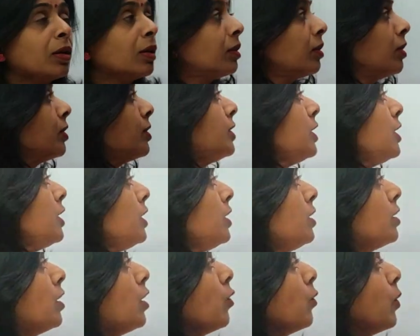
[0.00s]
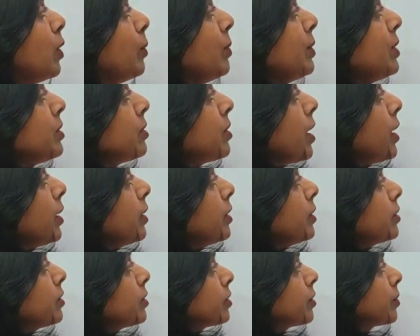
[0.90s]
The D here will be
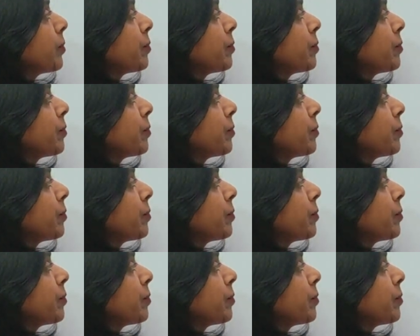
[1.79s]
silent.